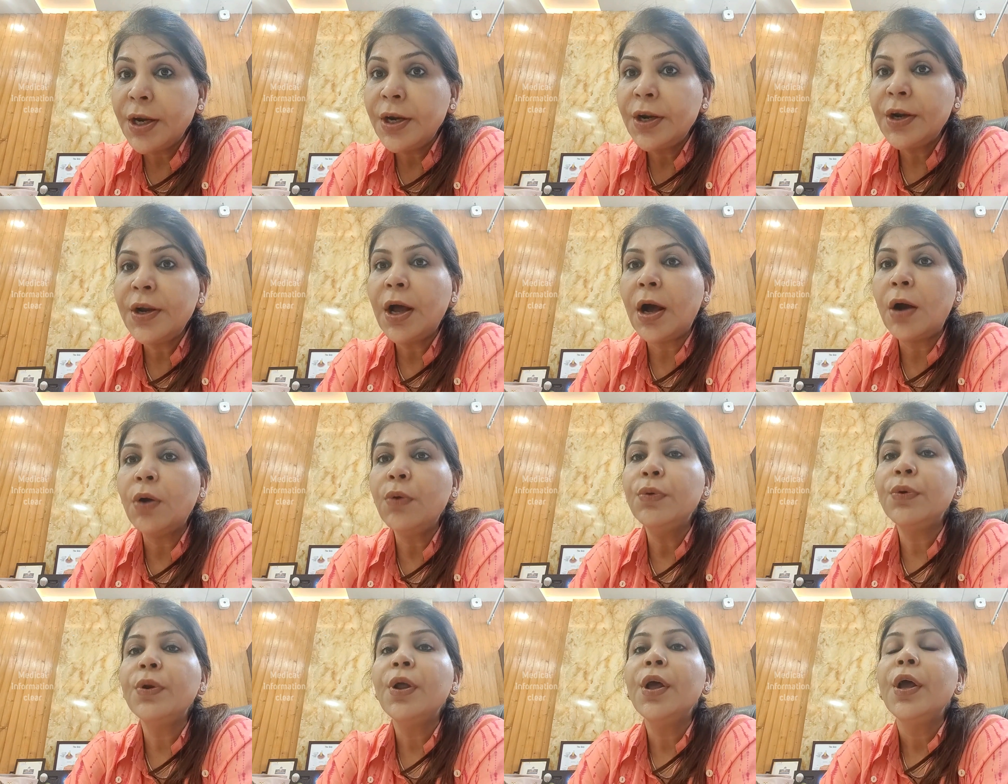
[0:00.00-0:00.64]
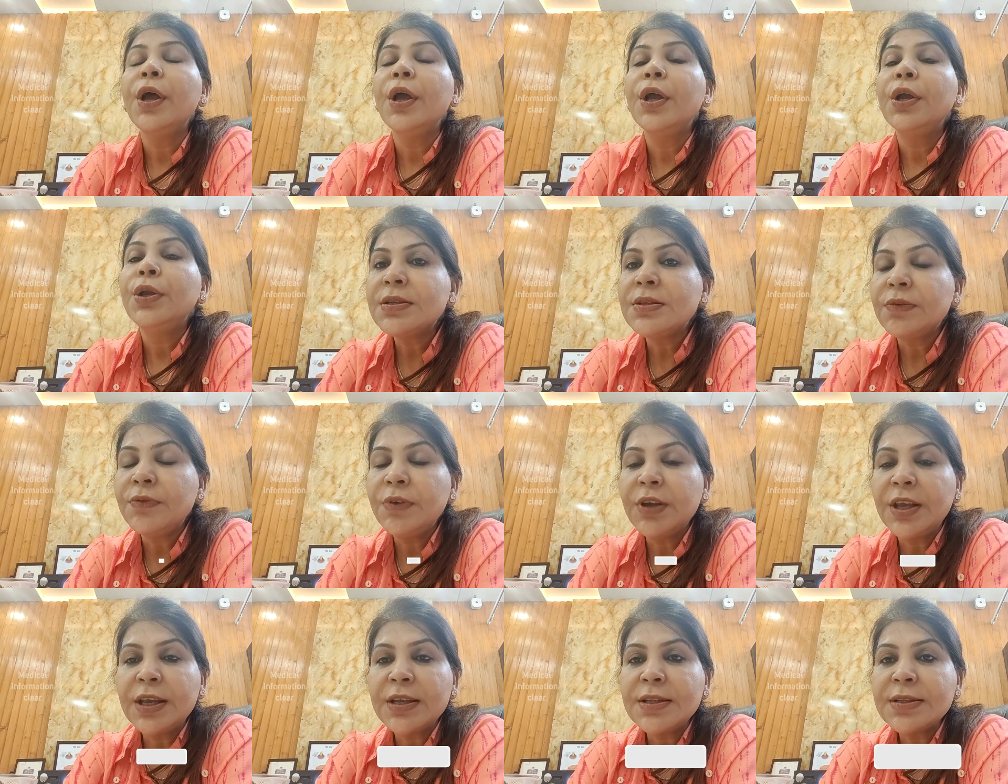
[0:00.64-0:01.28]
thinned out,
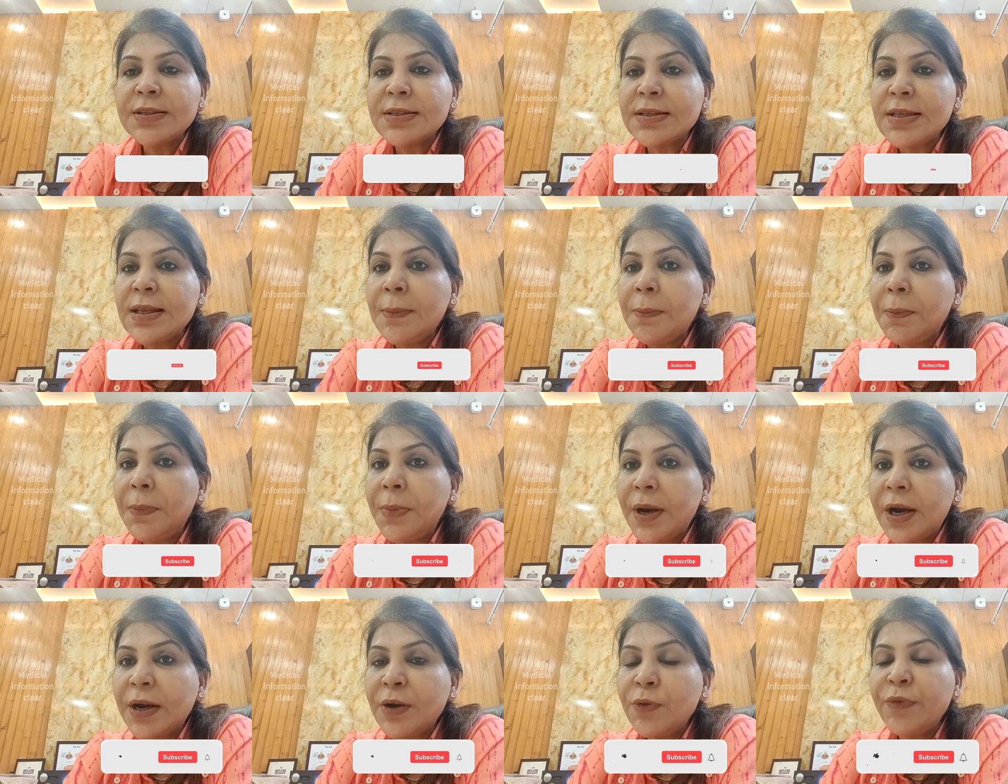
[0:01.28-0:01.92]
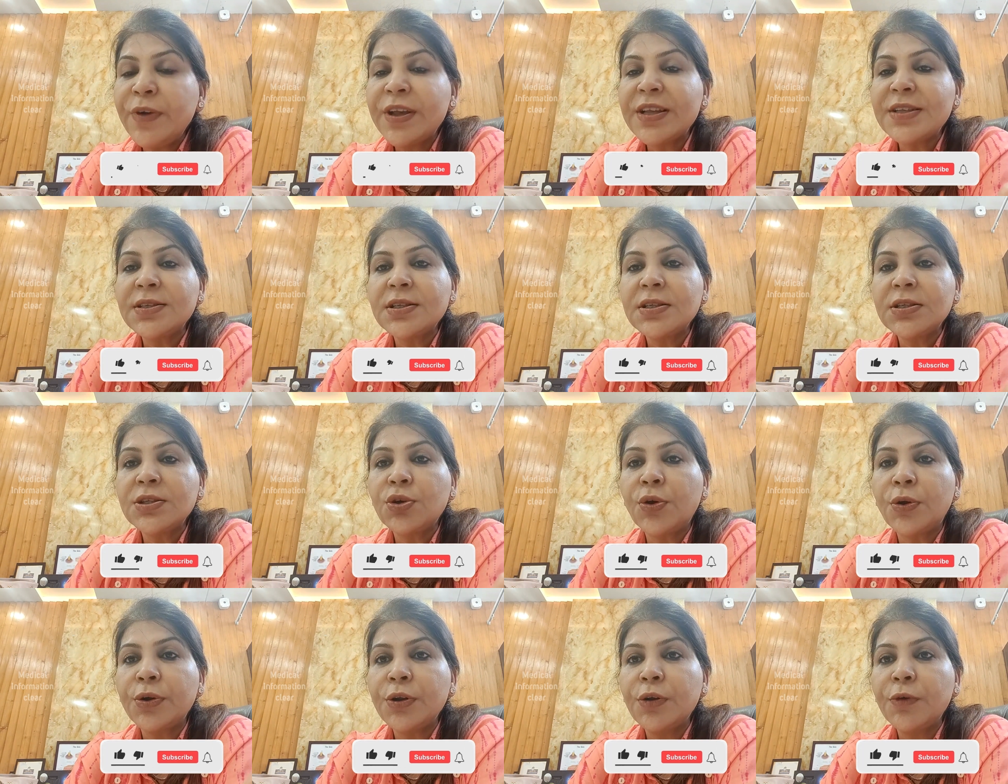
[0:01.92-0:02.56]
and we can see blood
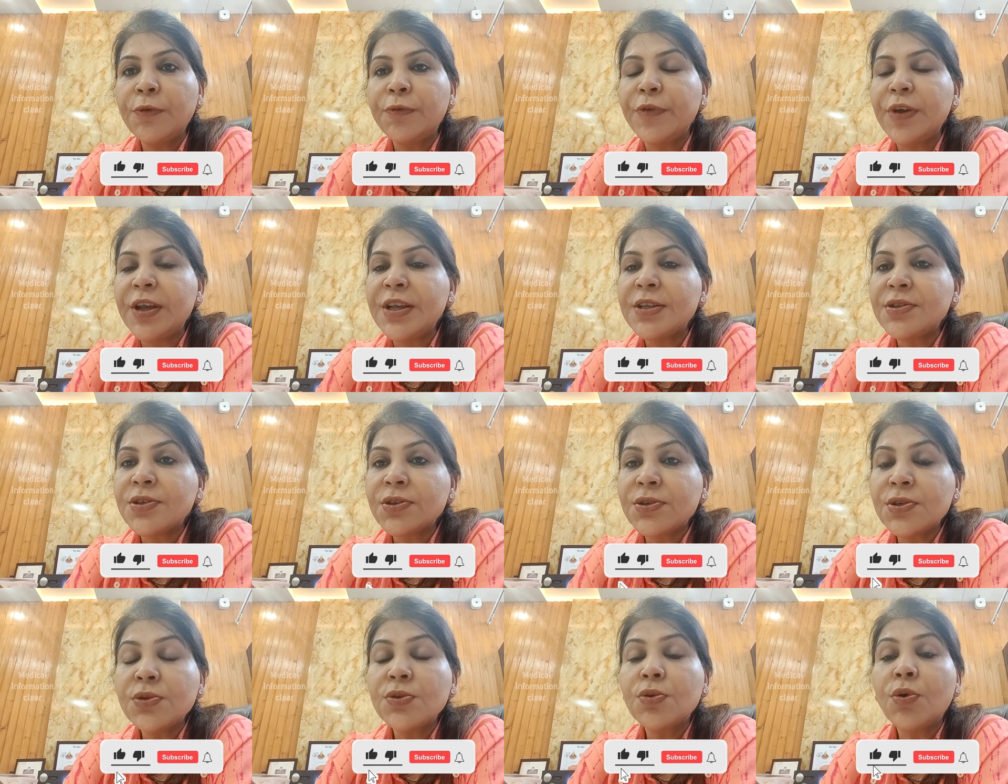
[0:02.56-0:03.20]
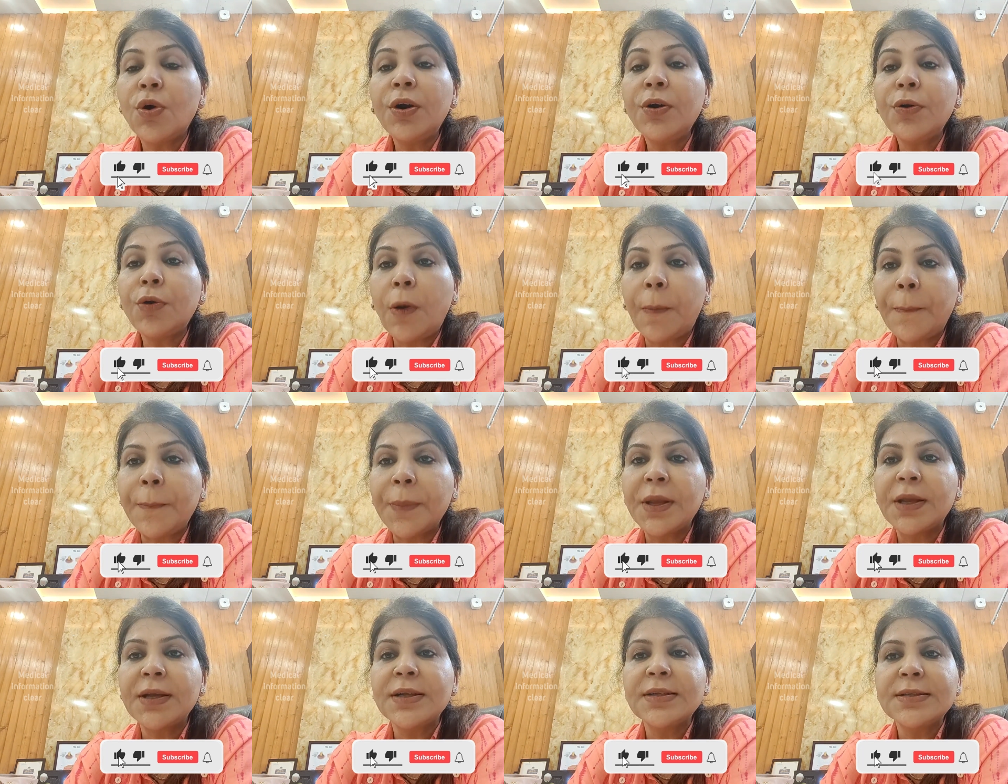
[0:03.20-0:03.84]
vessels on your face. This is called
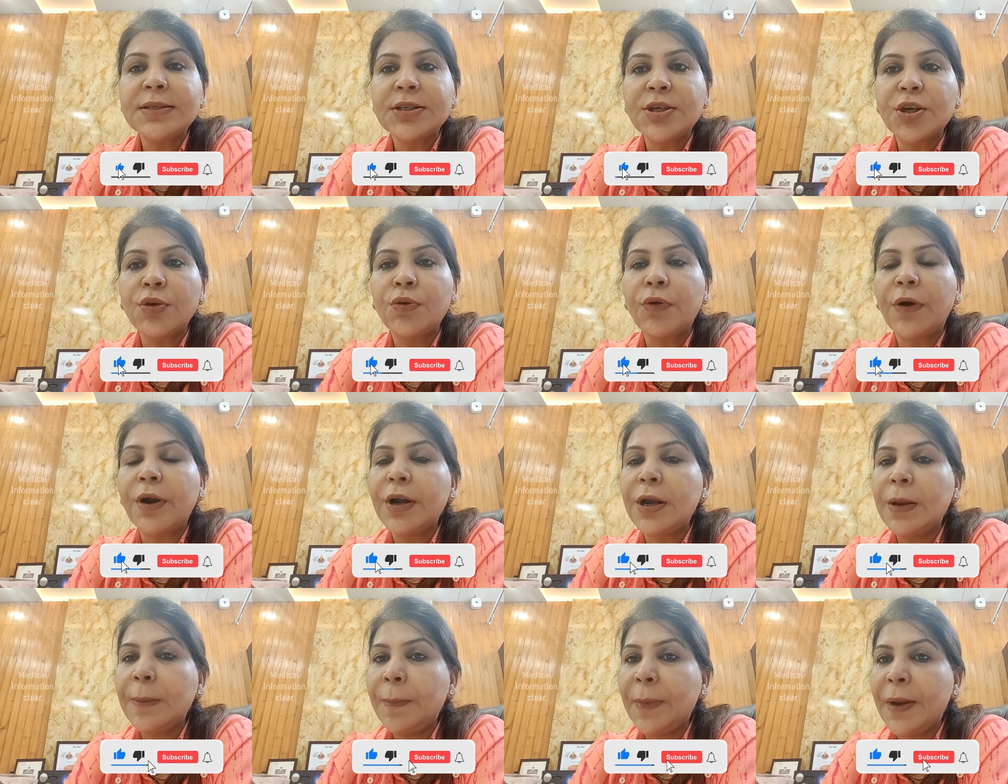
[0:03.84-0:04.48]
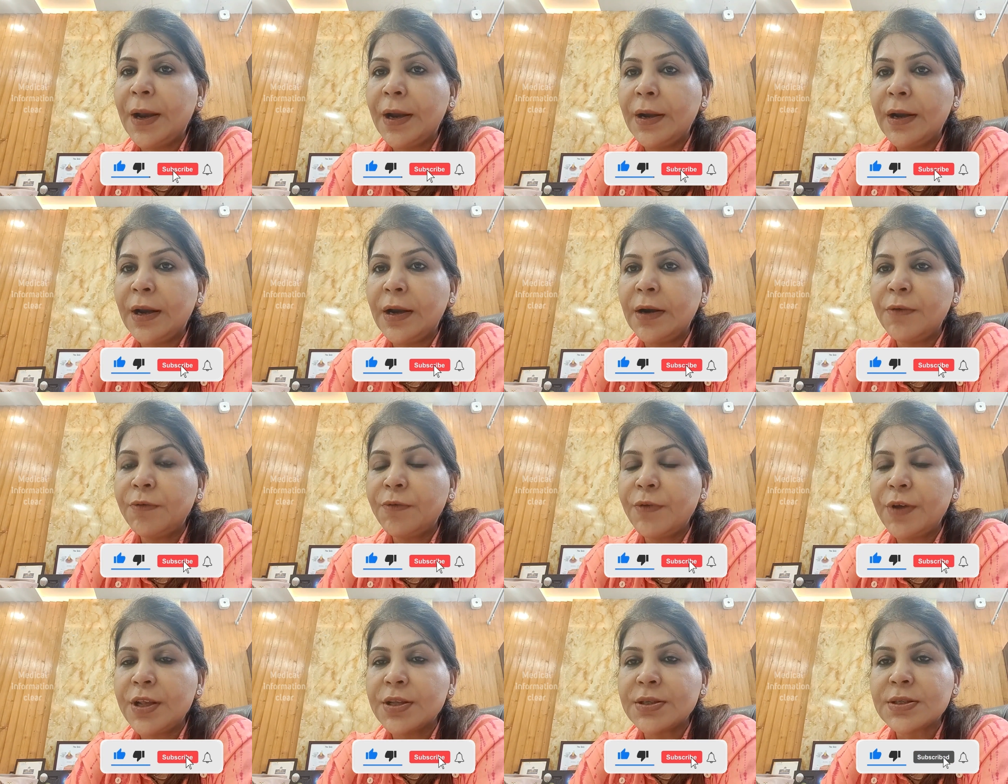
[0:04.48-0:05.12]
topical steroid
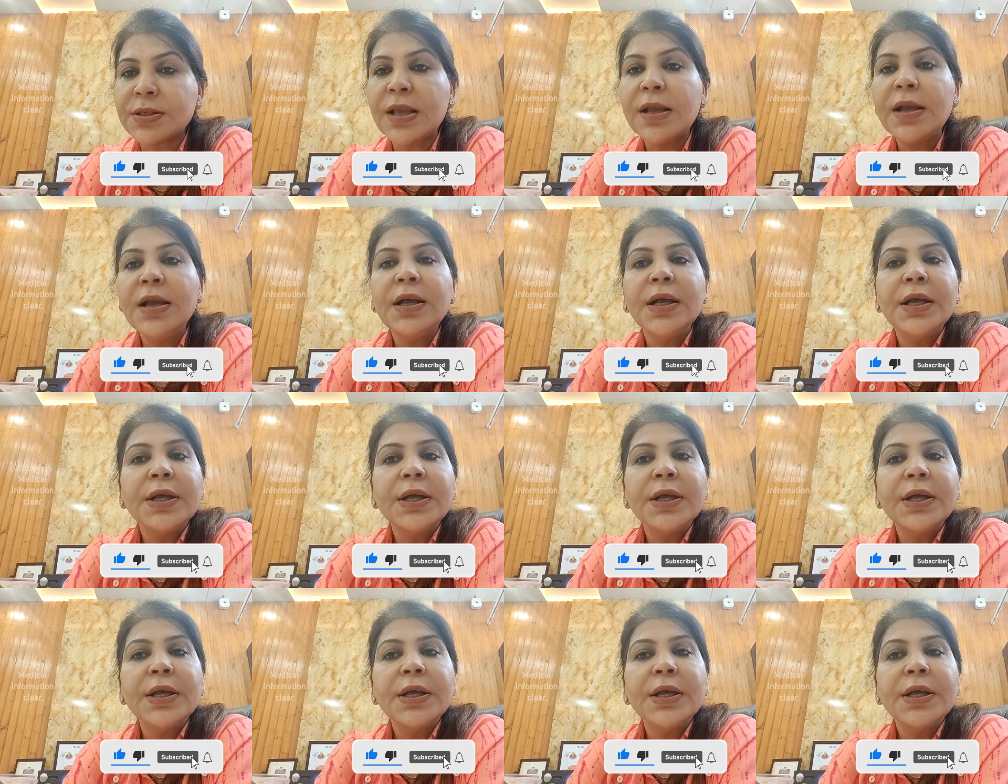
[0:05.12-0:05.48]
dependent phase.